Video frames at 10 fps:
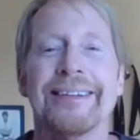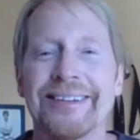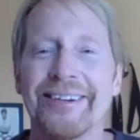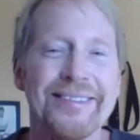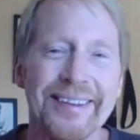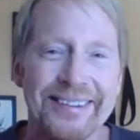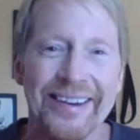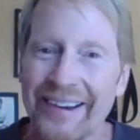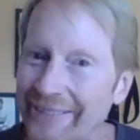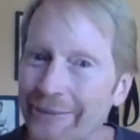It's like,
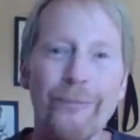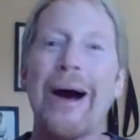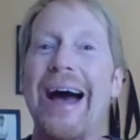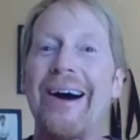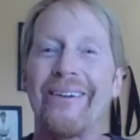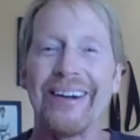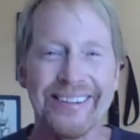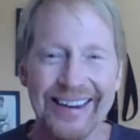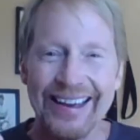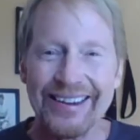oh, wow, I
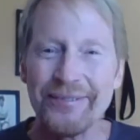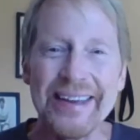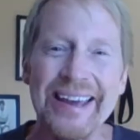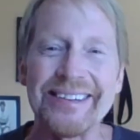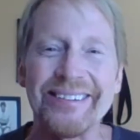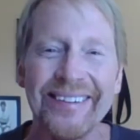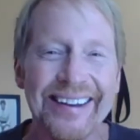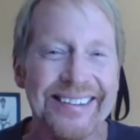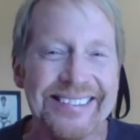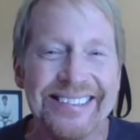could have had a V8, or
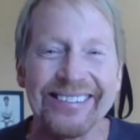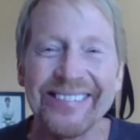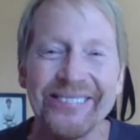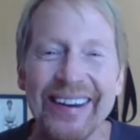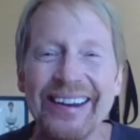it's